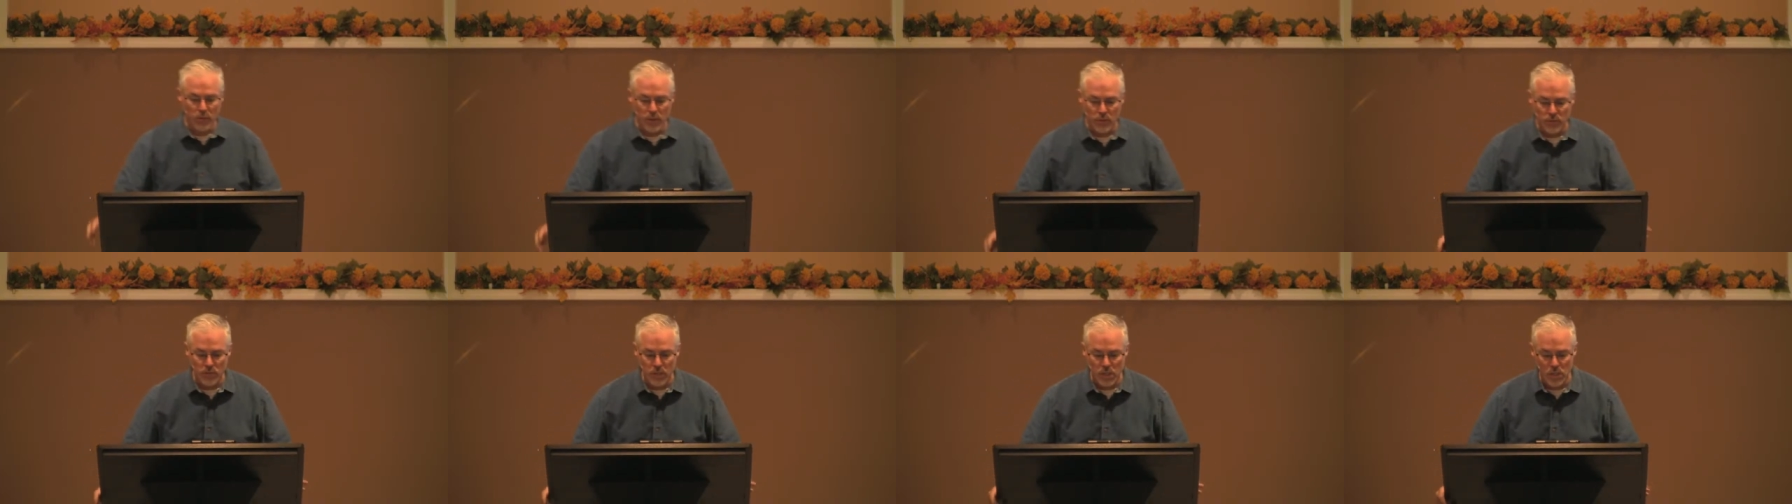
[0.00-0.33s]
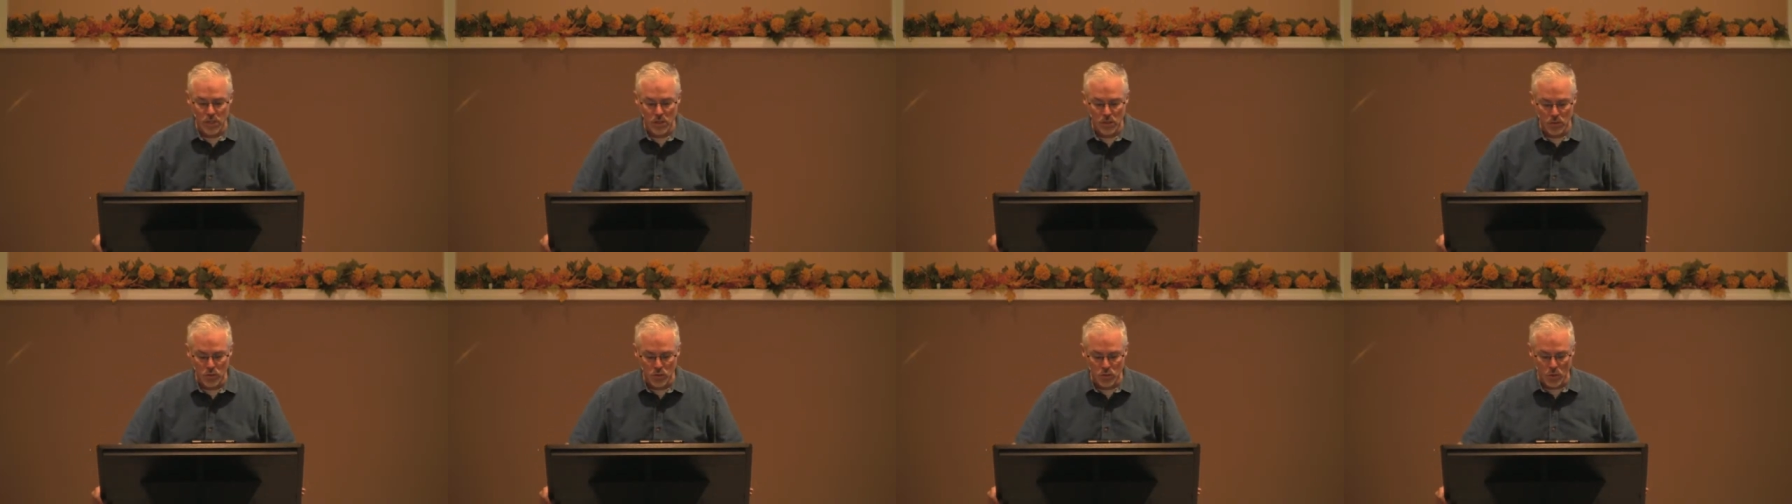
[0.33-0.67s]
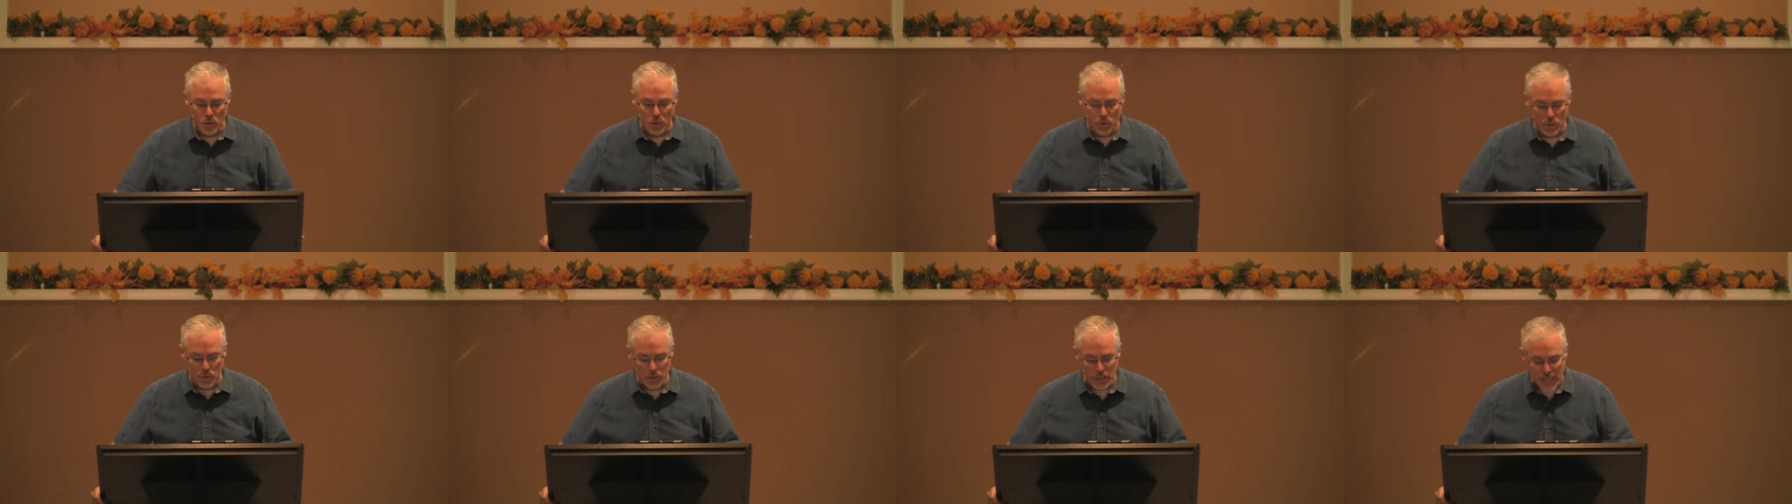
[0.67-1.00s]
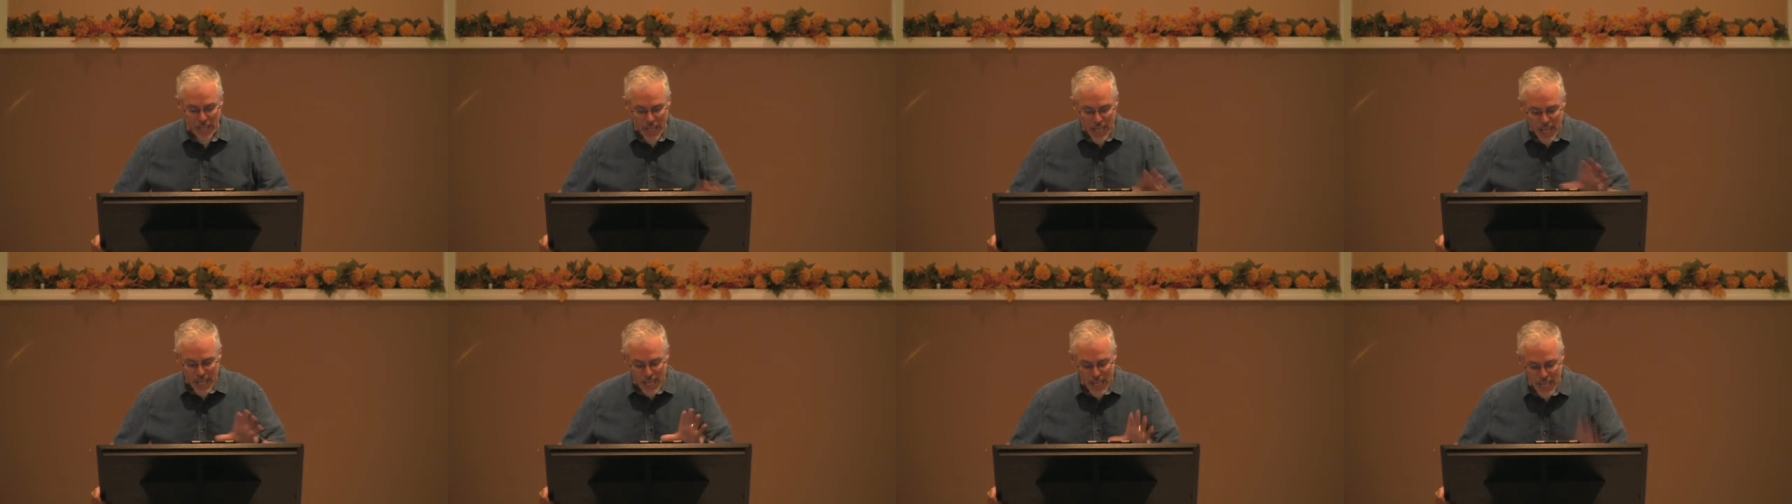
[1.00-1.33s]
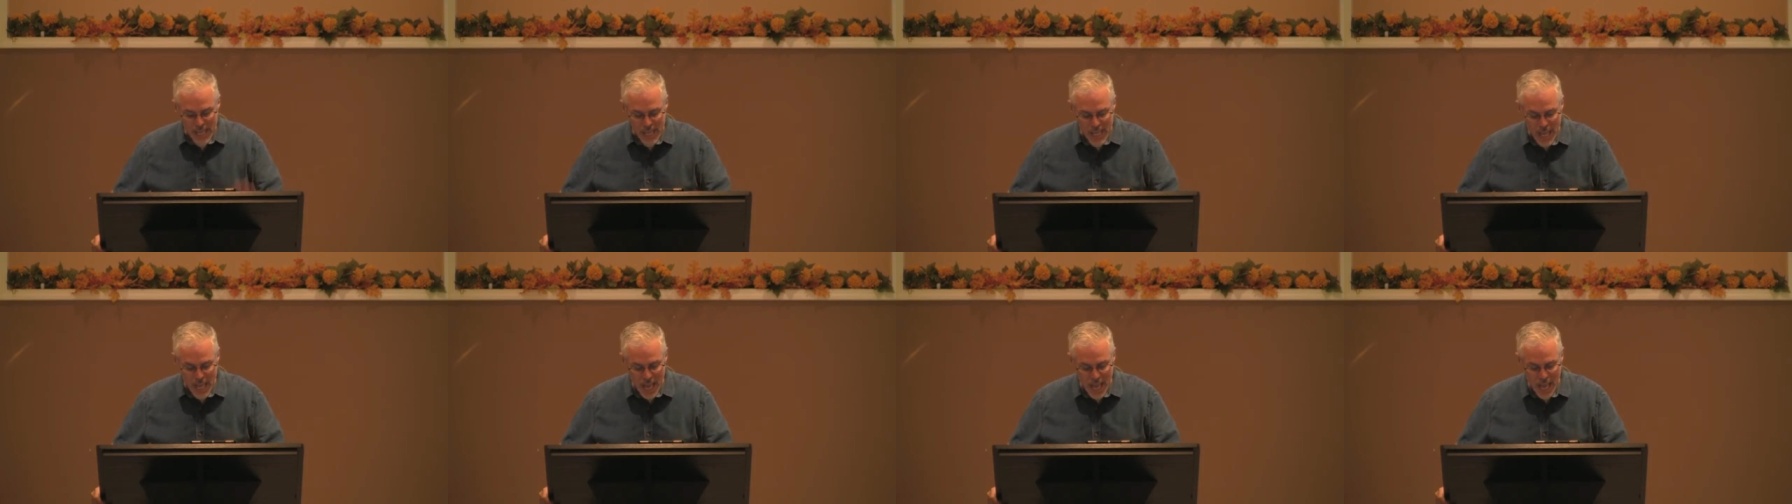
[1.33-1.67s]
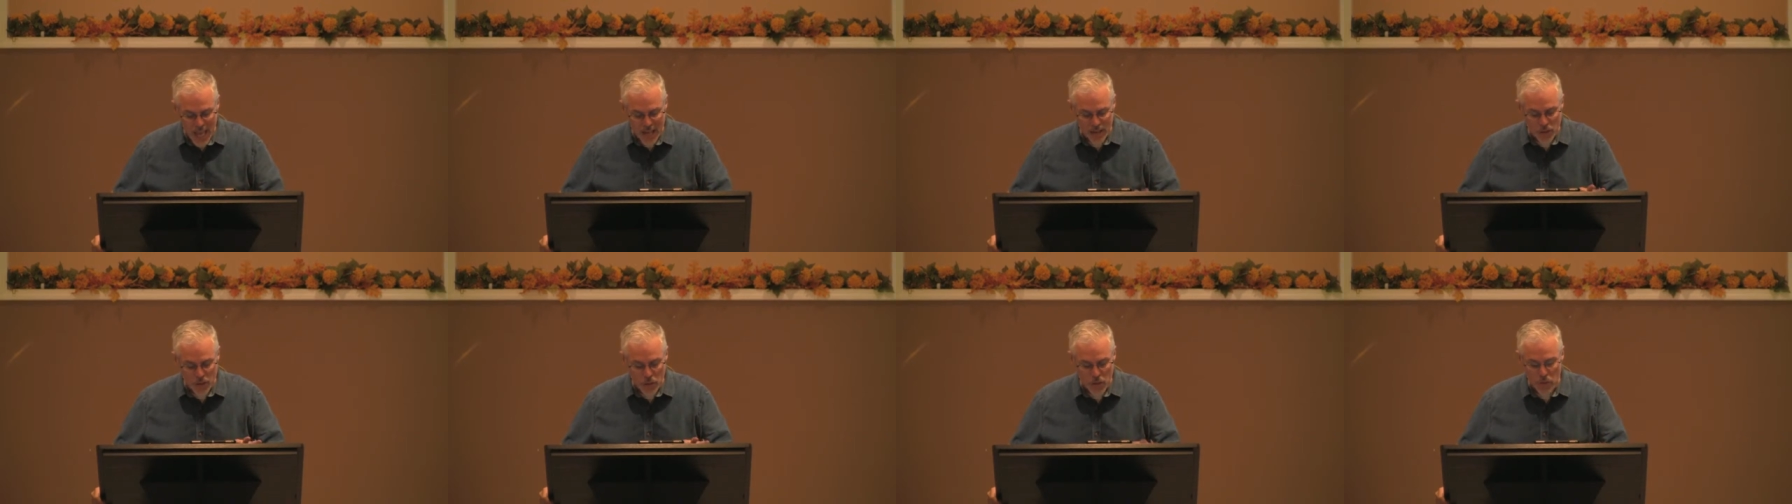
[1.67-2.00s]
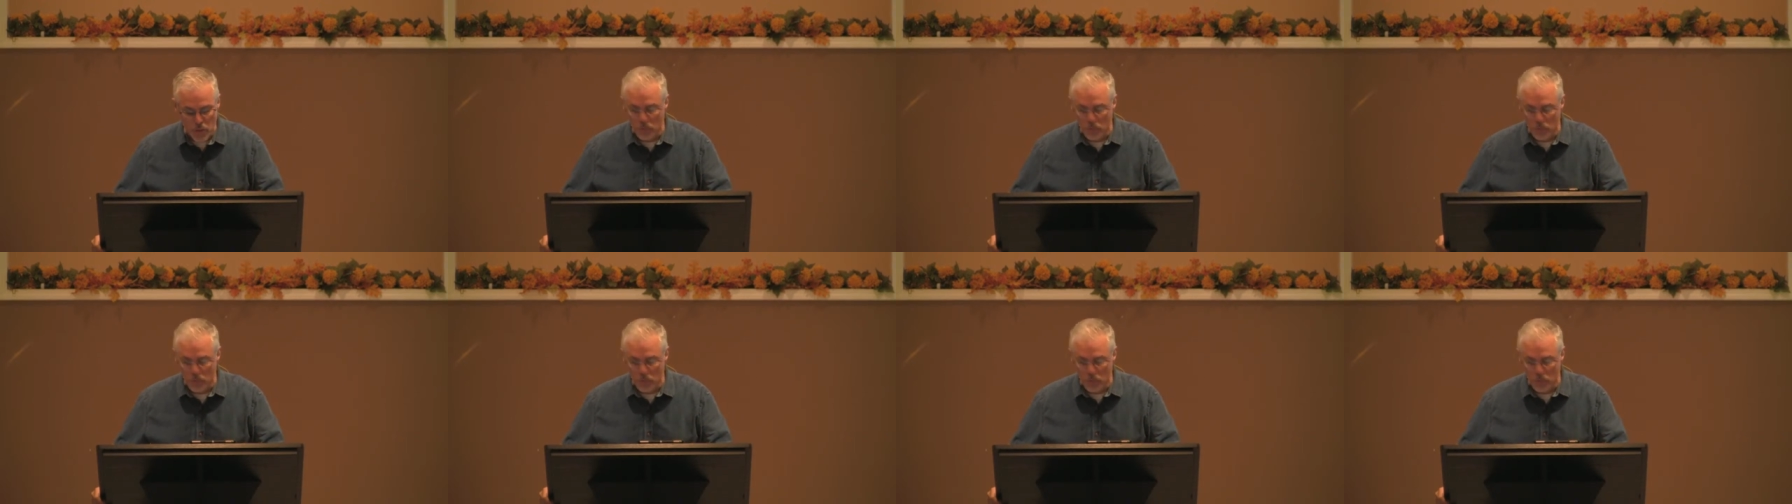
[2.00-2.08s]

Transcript: 50 years old. He had